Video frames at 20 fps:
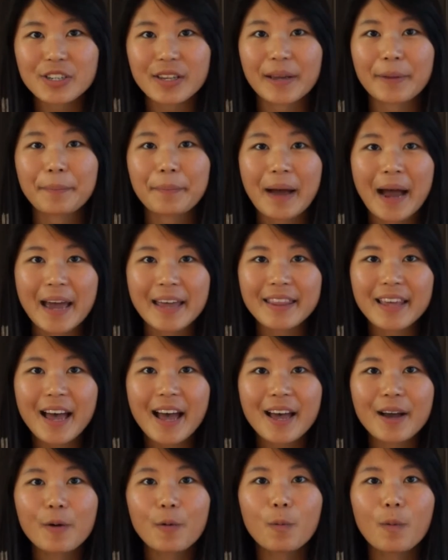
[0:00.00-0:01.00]
like buy
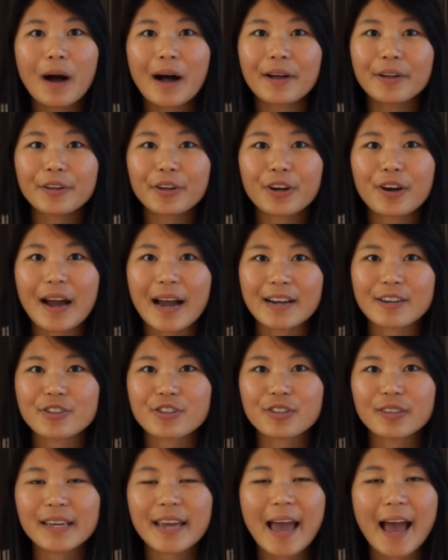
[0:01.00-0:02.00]
that while you're
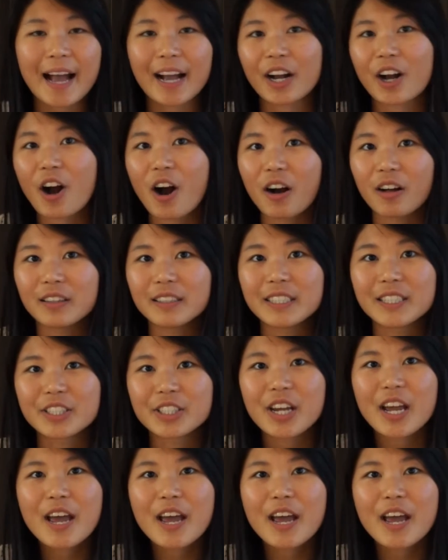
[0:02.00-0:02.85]
actually at college.